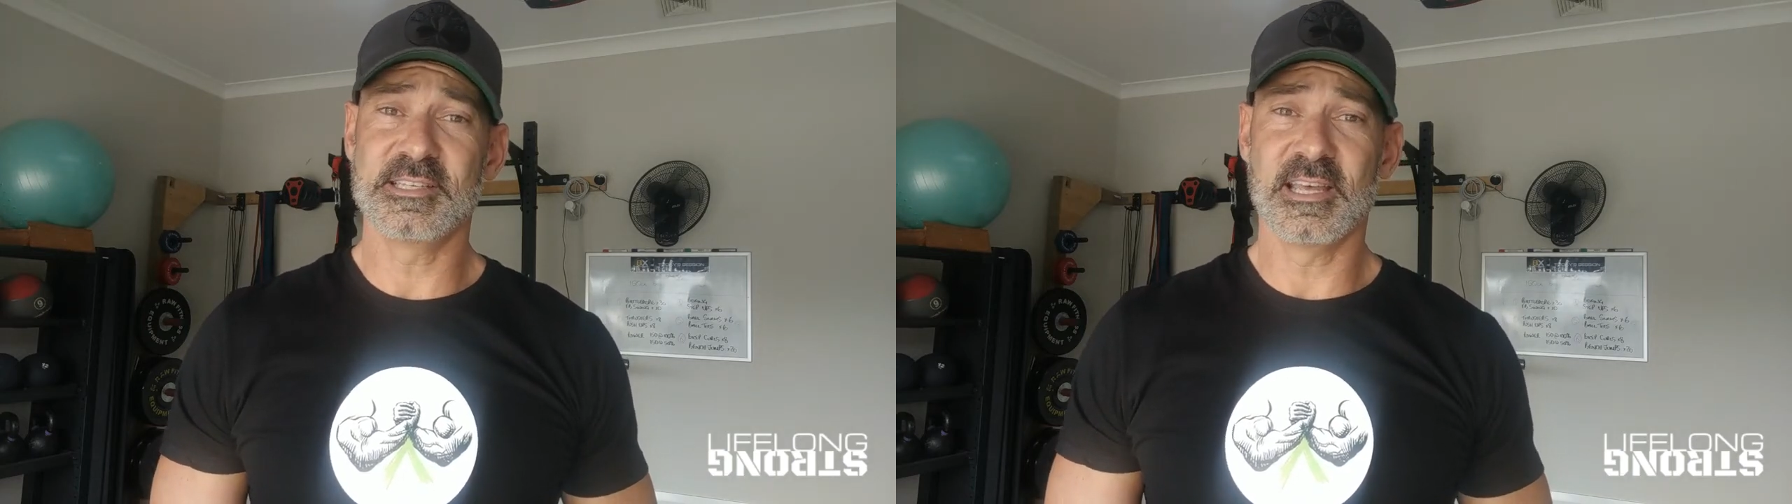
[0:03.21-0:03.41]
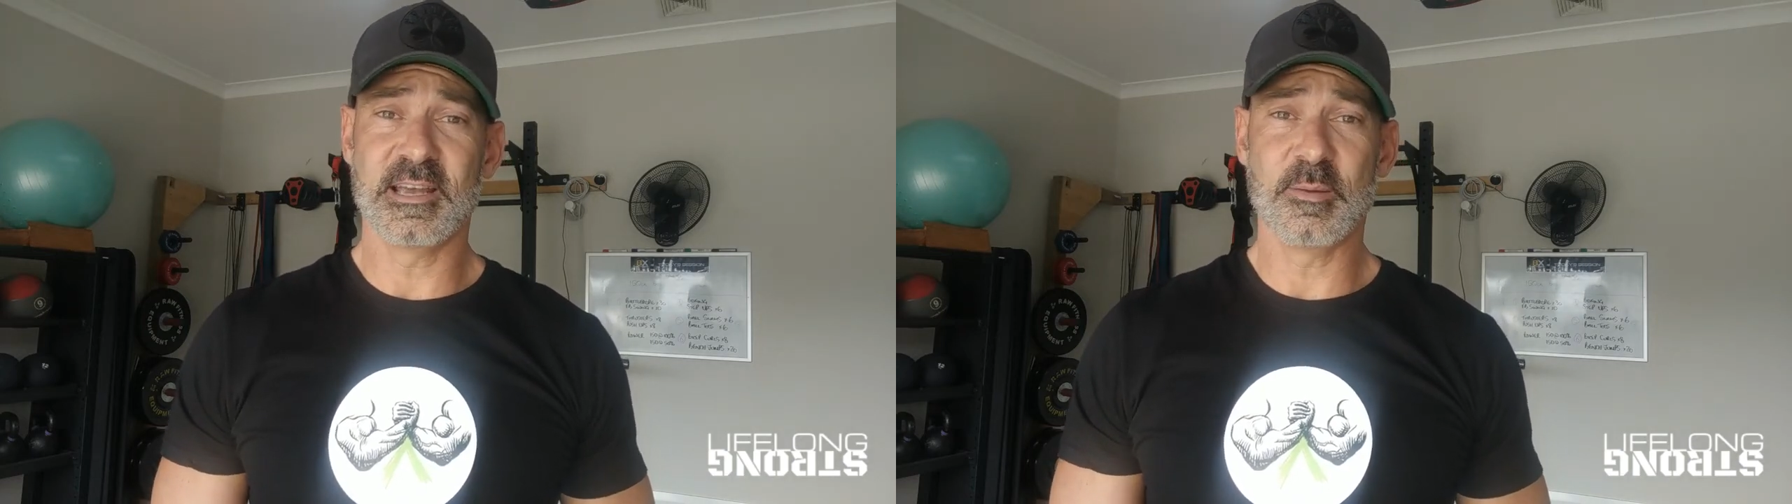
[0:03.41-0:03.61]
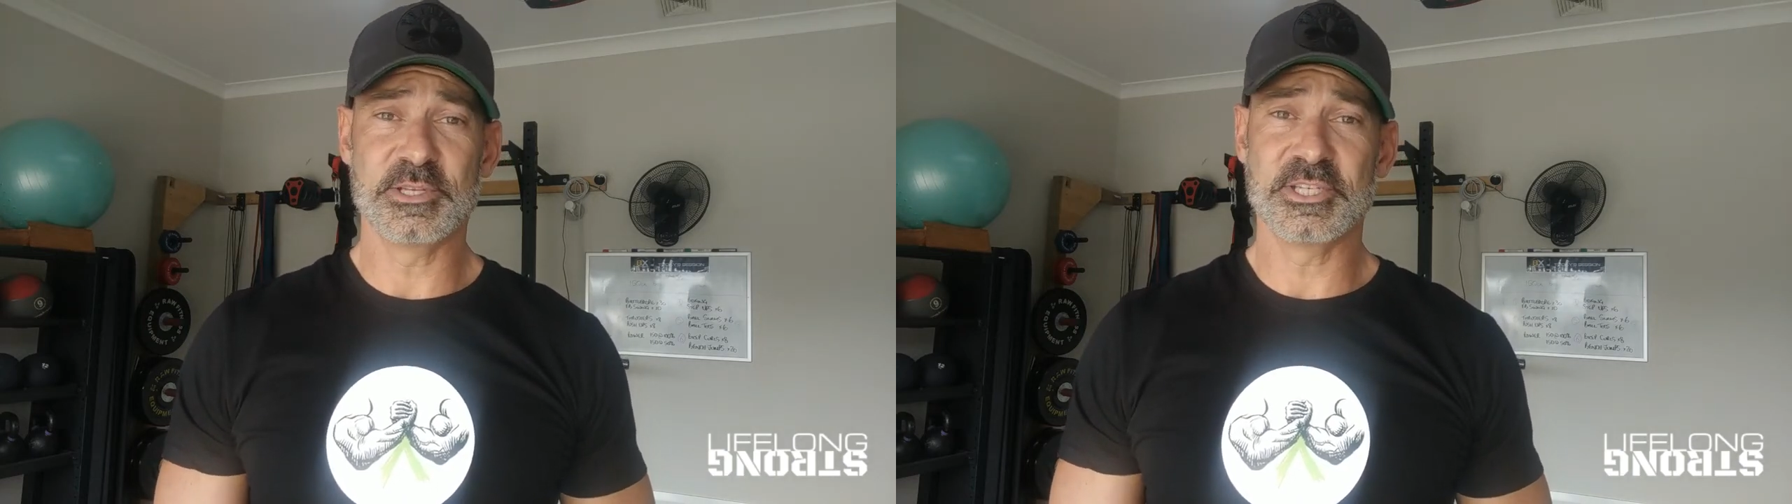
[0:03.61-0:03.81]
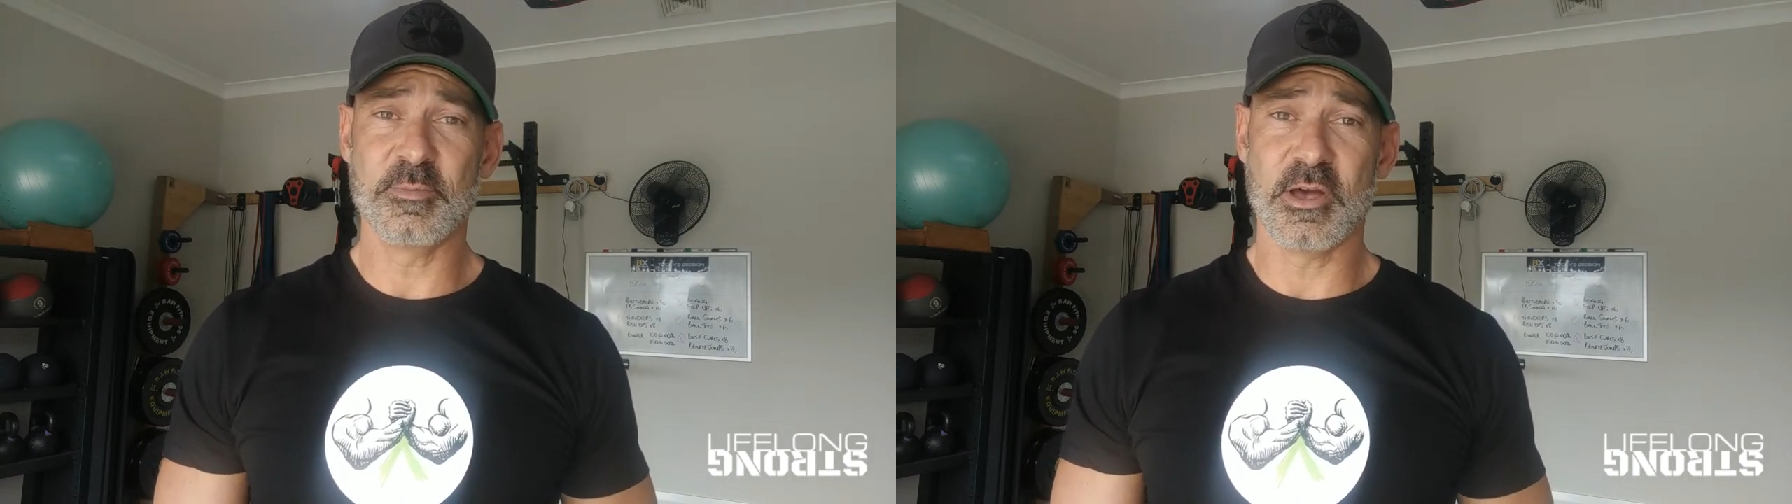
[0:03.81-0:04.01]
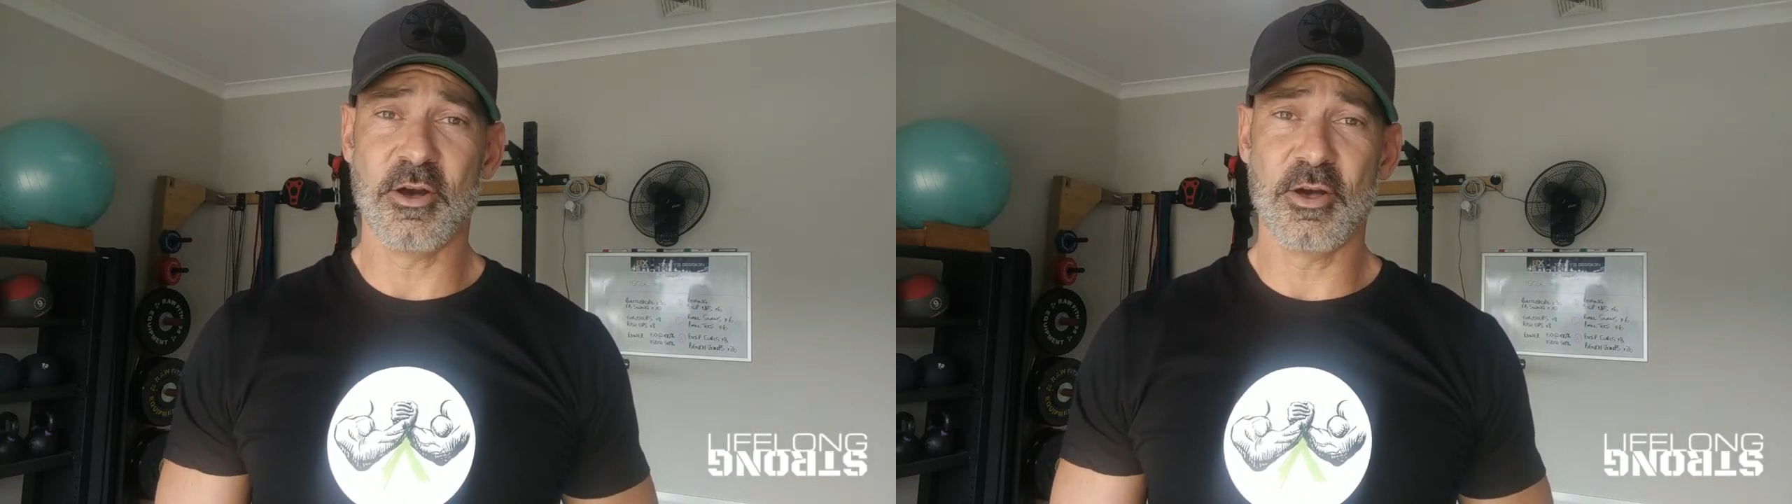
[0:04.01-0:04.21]
setting up a
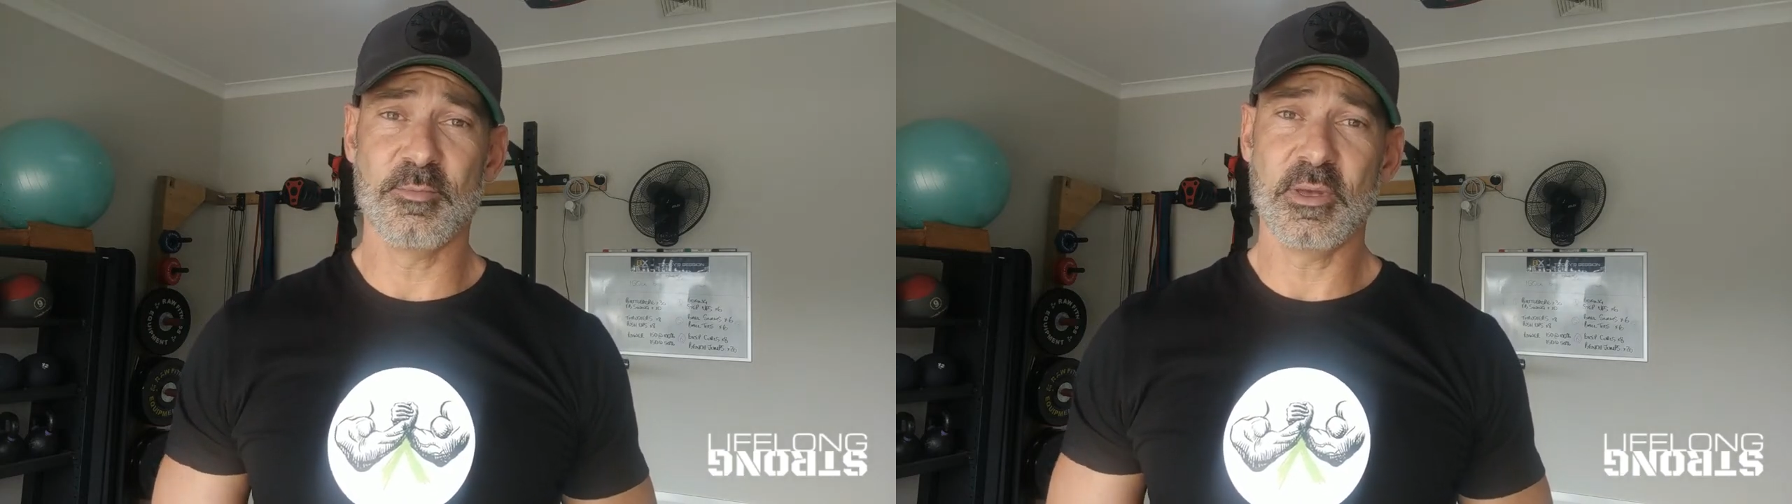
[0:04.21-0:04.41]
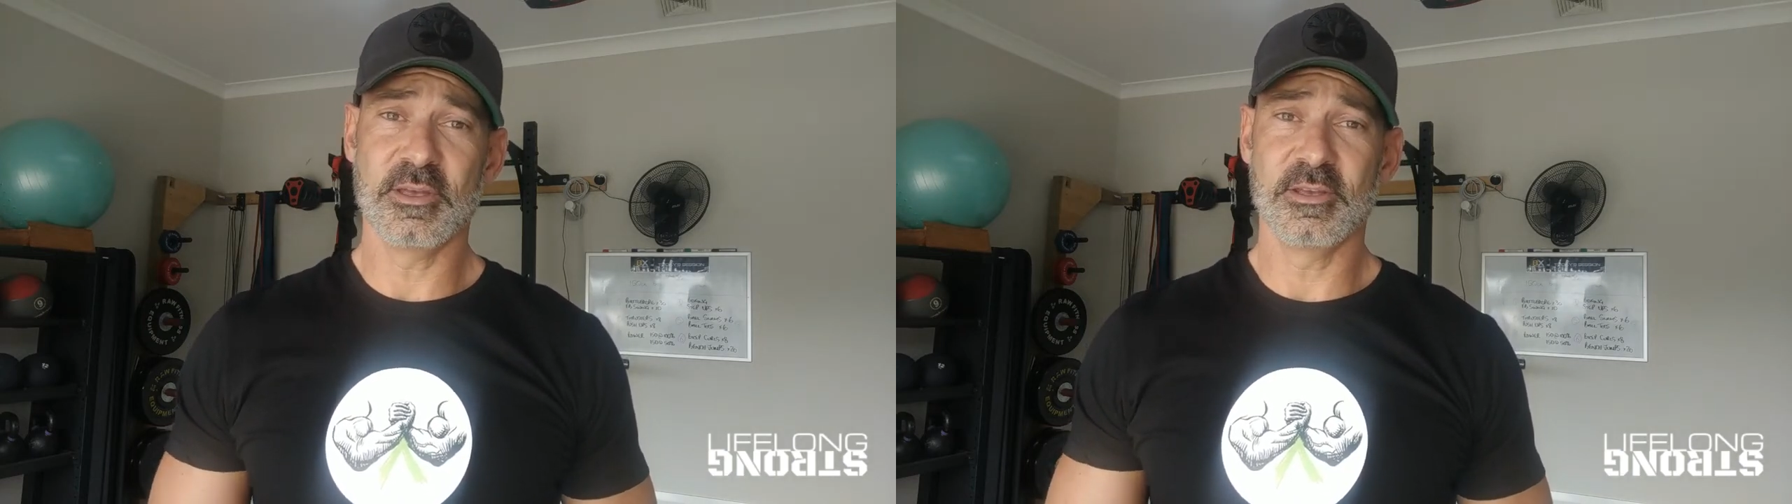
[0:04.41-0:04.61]
gym at home,